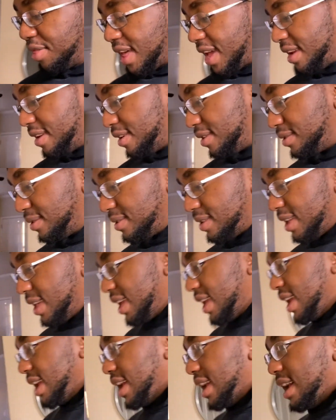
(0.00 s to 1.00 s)
that note,
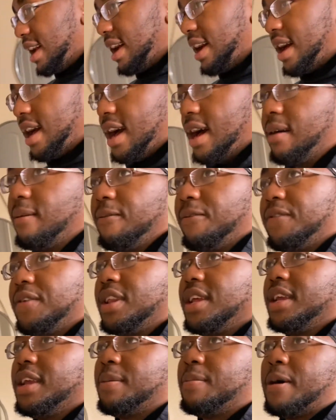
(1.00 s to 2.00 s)
I'm
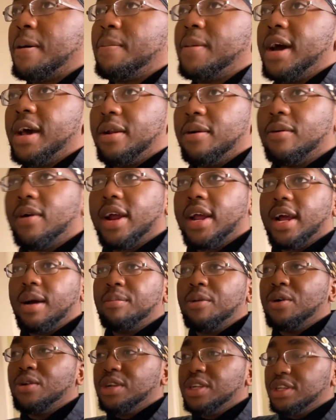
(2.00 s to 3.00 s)
finna get my body right. I'm
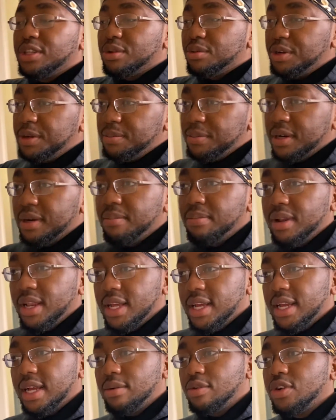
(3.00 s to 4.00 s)
on this 3-month
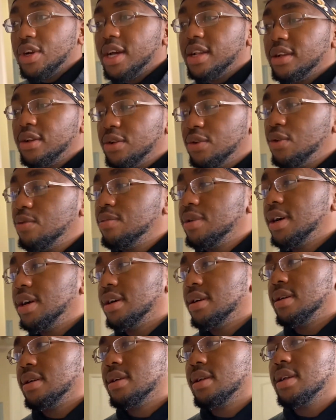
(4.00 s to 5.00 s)
plan I'm trying to do,
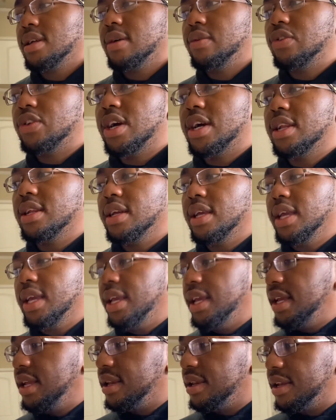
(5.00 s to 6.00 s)
bro. I'm trying to
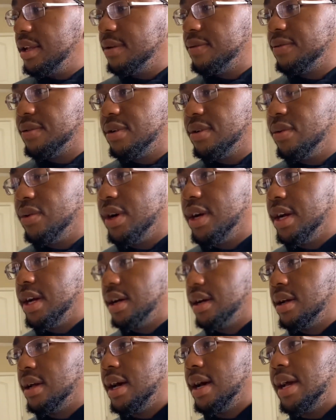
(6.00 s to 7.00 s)
eat different.
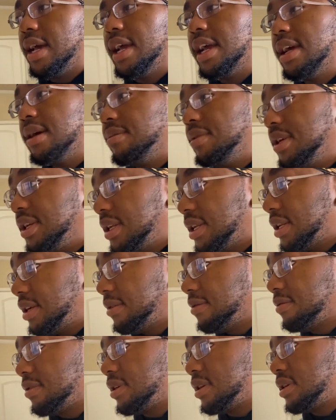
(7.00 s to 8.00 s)
Well, I am eating
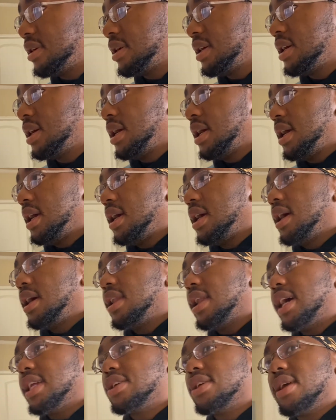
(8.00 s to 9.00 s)
different.
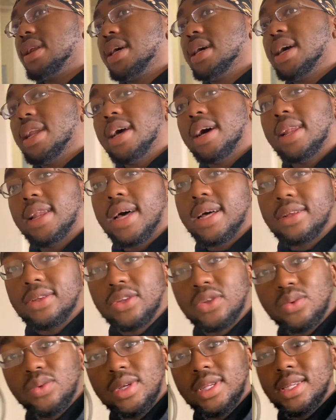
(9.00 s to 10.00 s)
Like, trying to cut out a lot of
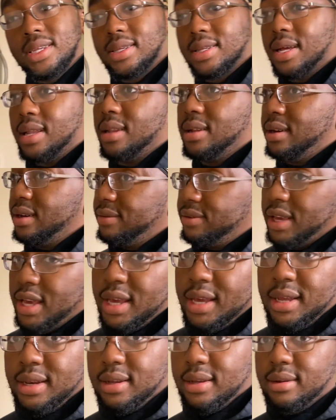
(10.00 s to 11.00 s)
sweets because I love
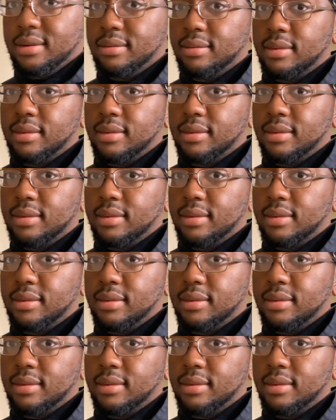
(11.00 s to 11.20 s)
candy.